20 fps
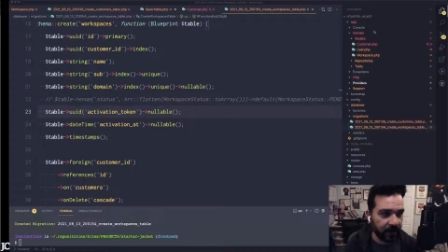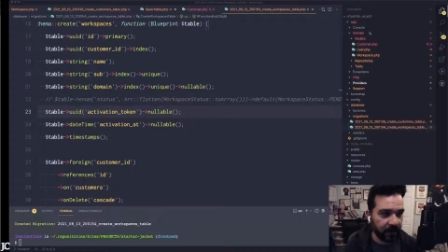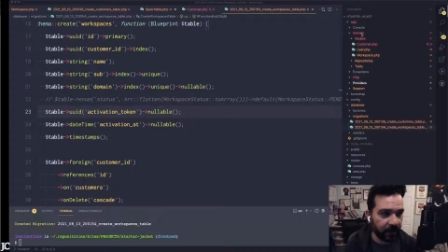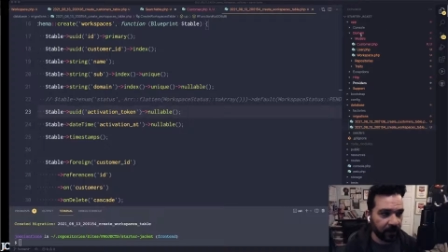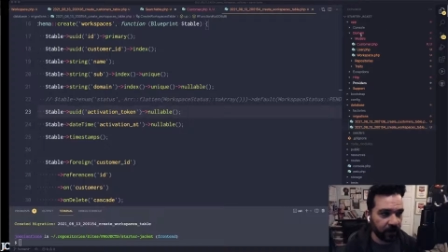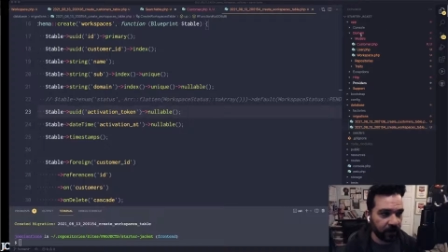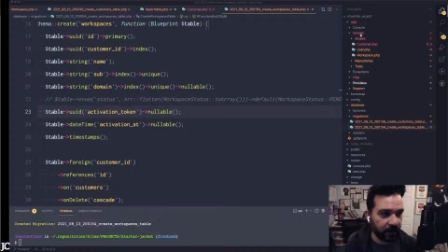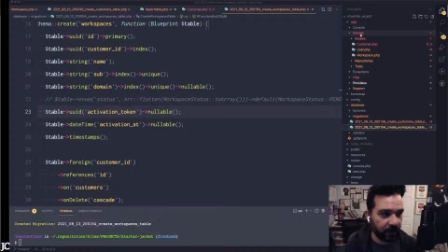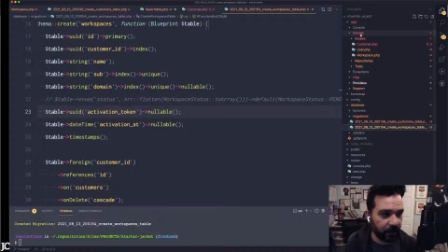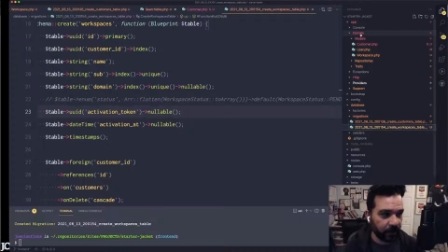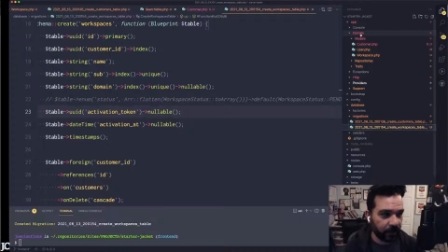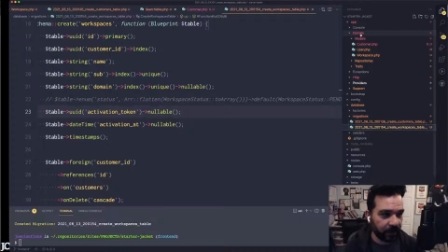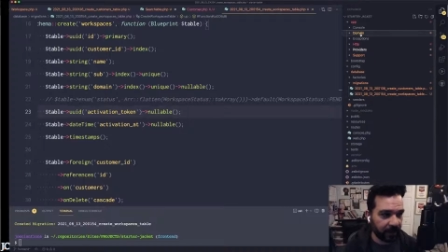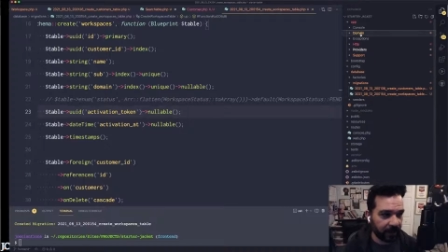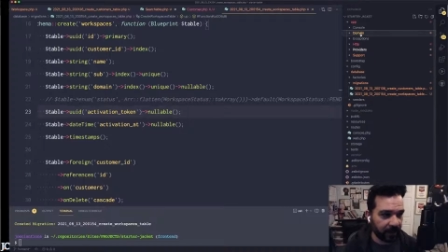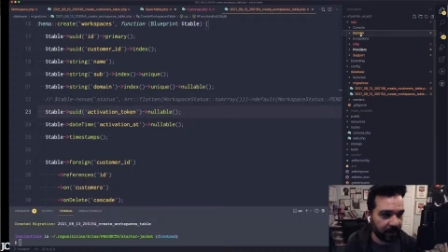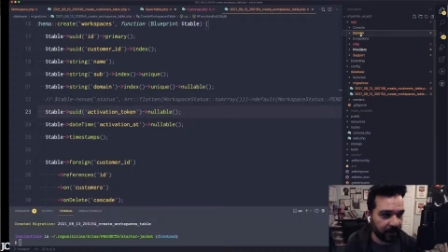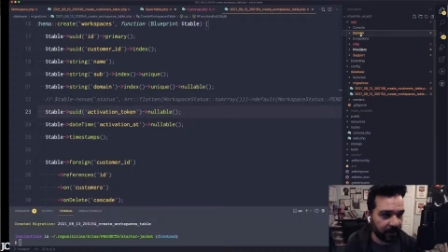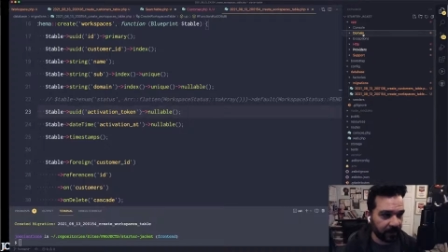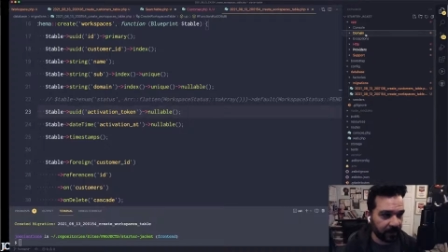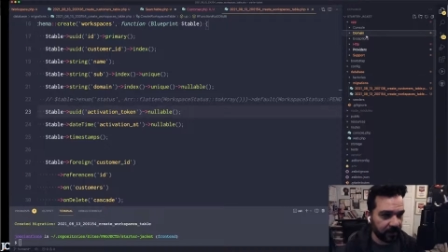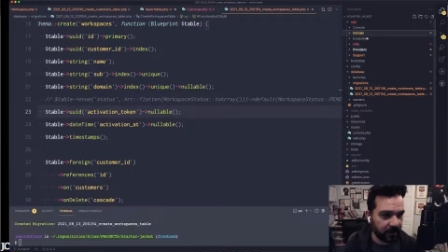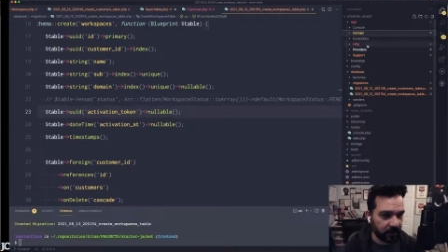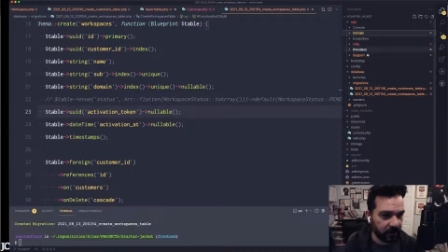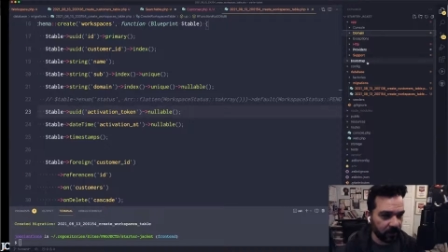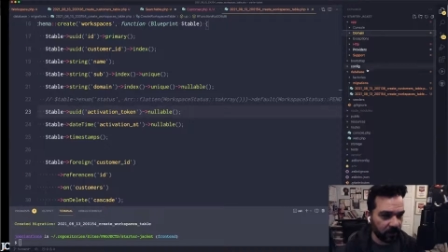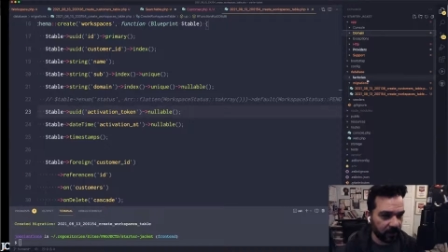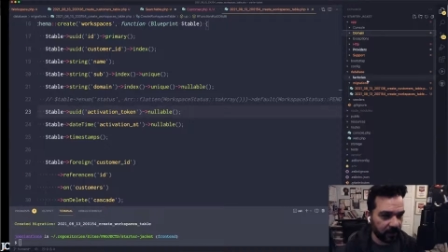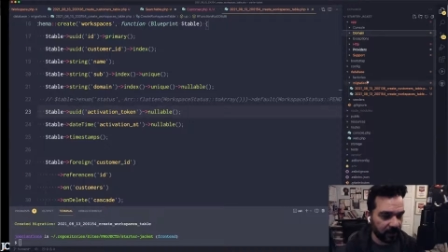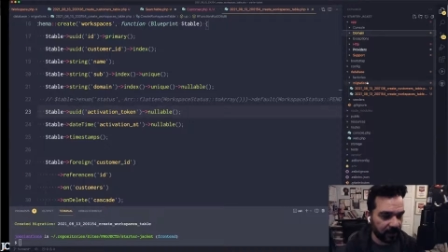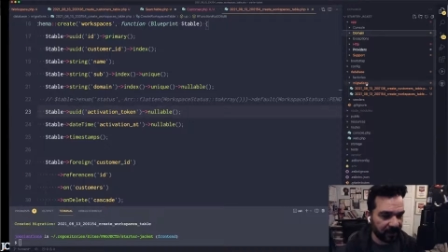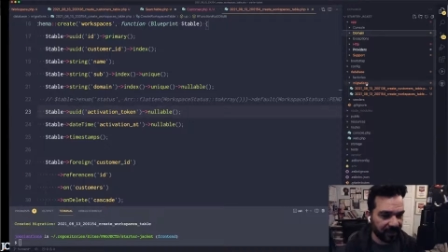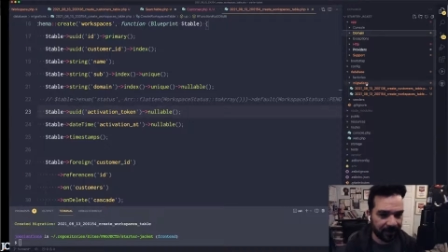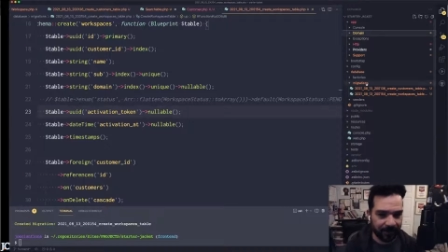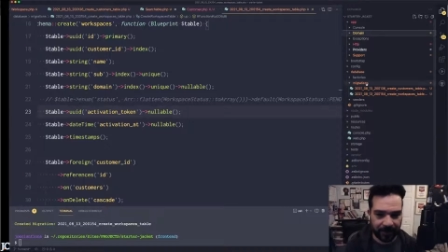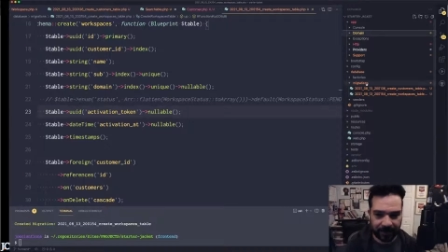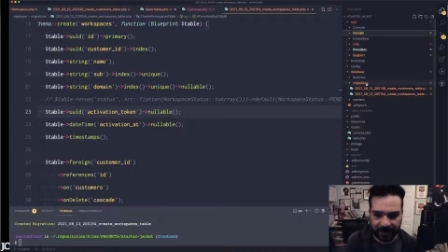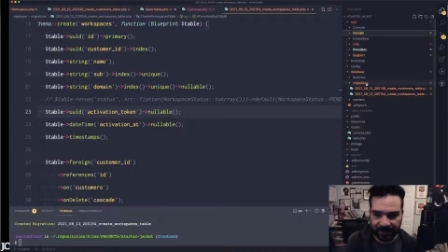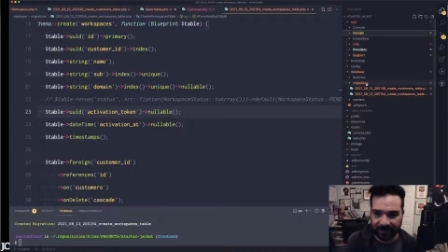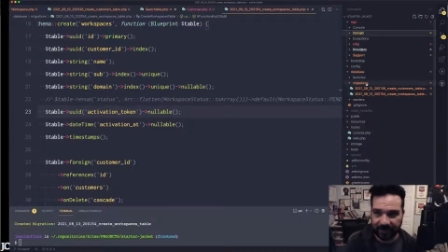The only other thing I need to do is I'm
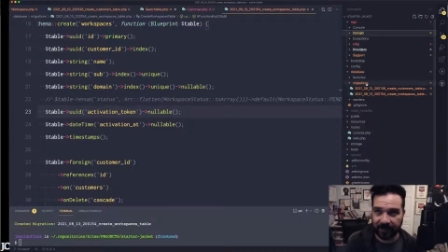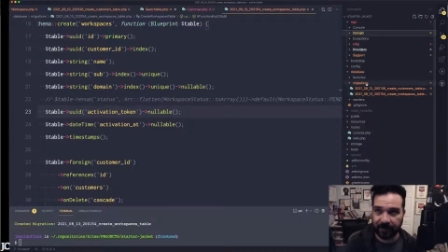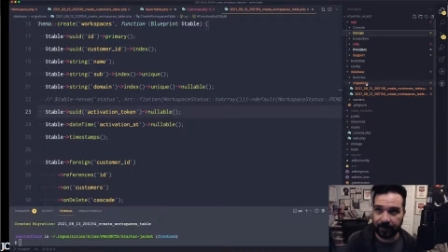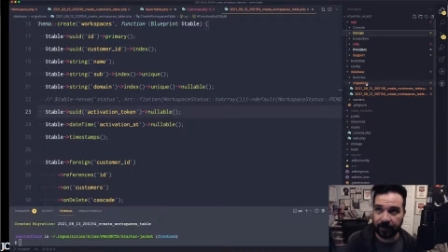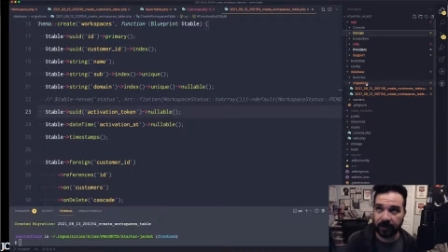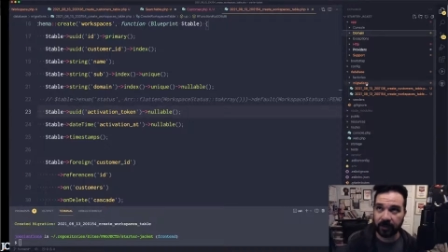going to set up a